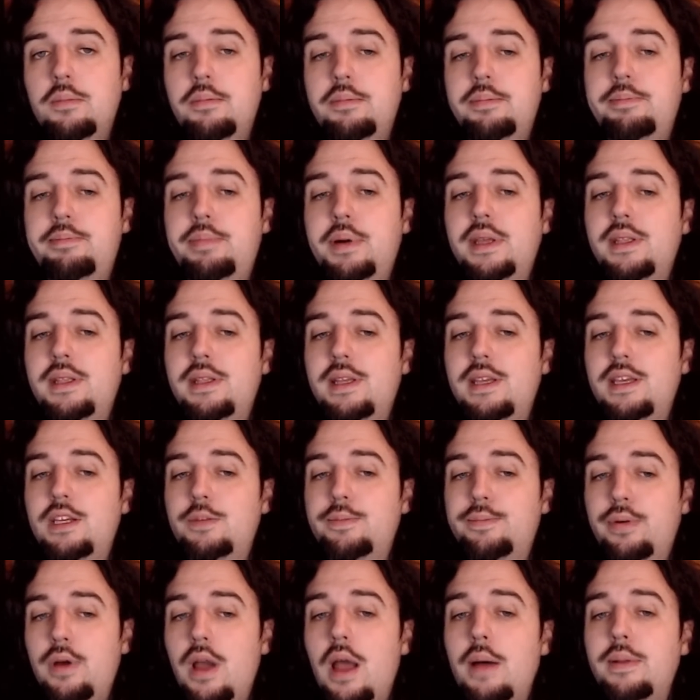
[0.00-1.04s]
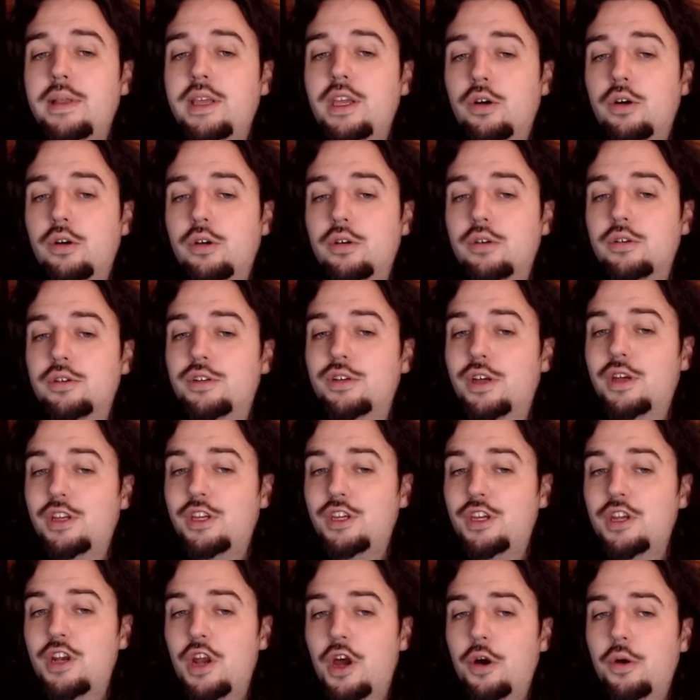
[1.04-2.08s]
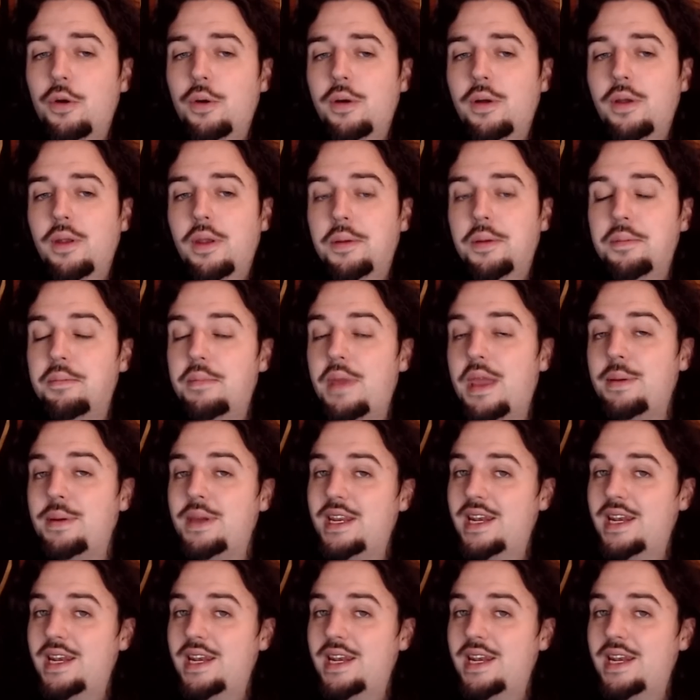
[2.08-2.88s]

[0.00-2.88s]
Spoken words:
but he's probably earned, maybe